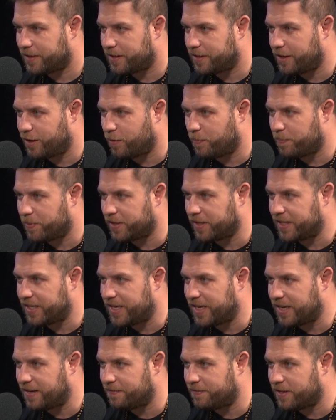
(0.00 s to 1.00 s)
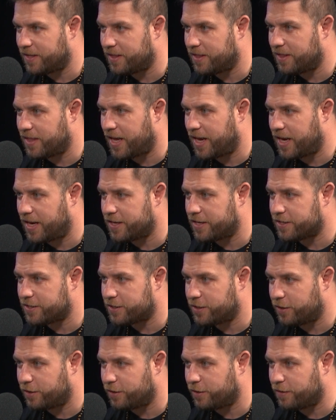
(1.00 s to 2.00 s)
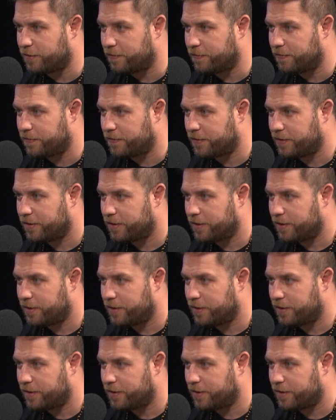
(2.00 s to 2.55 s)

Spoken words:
They don't believe that they deserve